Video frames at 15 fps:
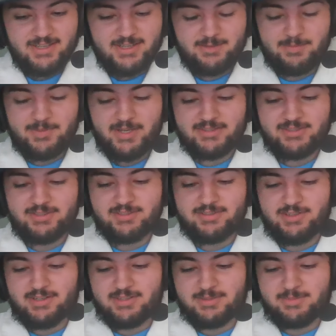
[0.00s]
compared
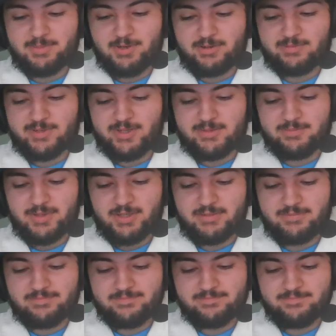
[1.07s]
to other Pokemon,
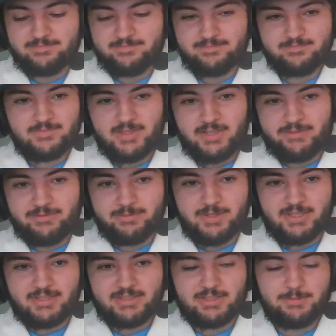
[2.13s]
but if you
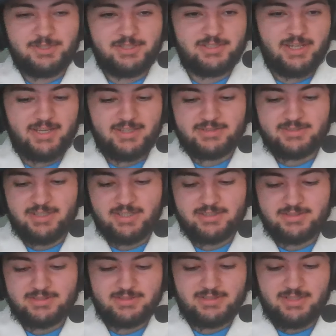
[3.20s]
play the community it's
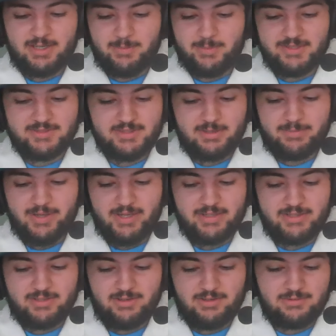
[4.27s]
honestly, I mean, it's not
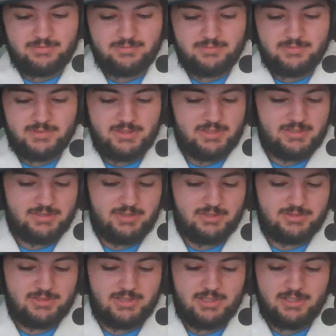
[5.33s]
bad at all. There's
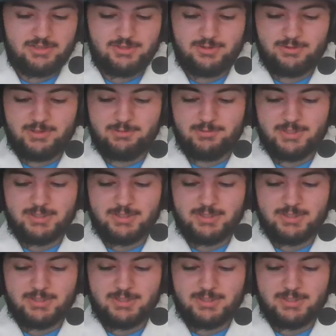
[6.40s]
also the Hisui,